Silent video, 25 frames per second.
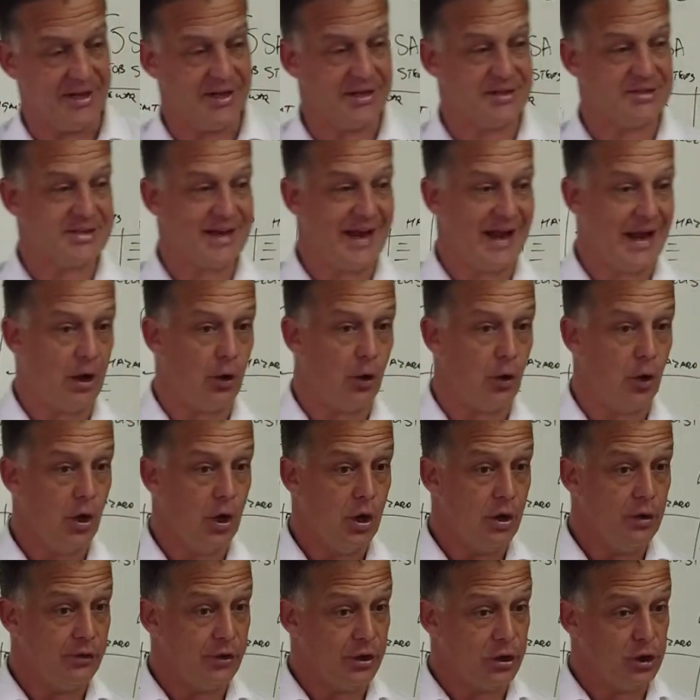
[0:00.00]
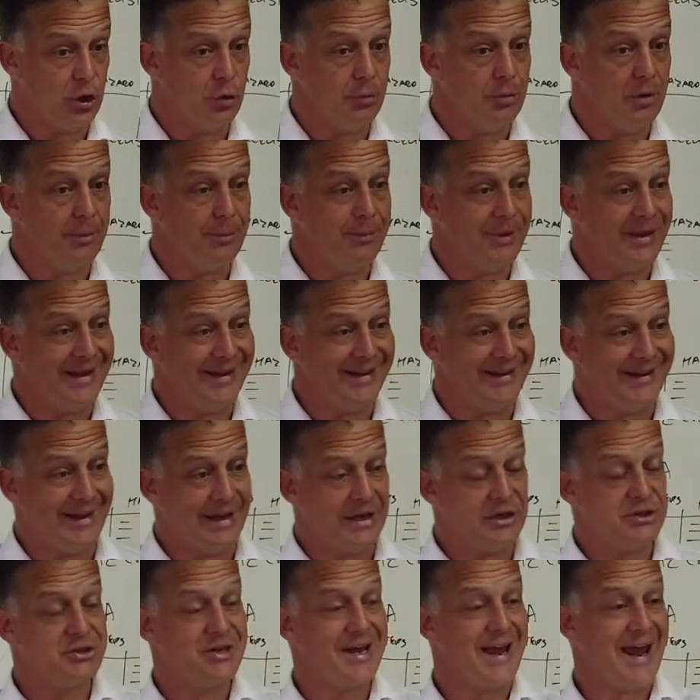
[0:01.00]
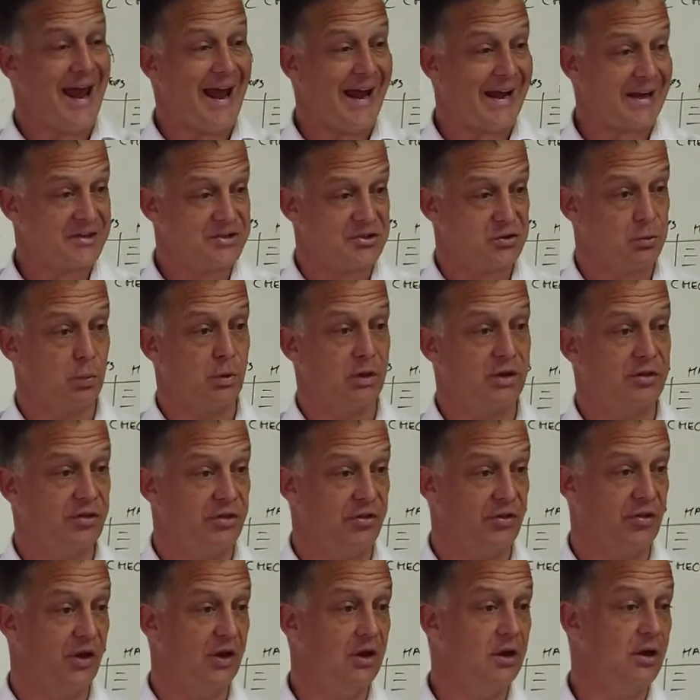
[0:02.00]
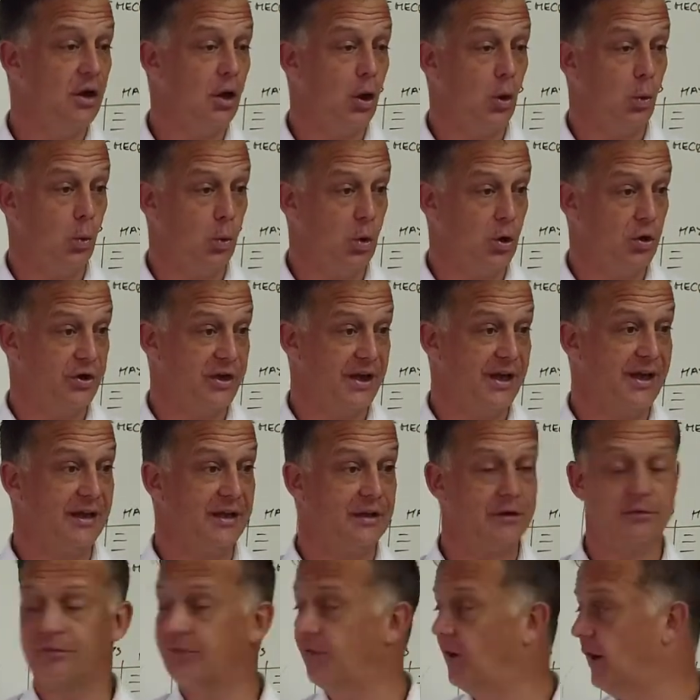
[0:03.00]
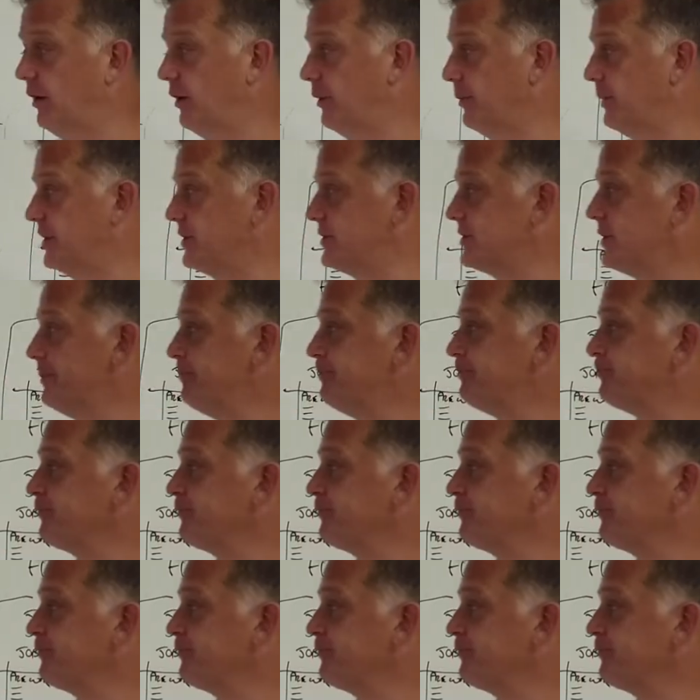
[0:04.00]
it's how the human being interacts with the working environment.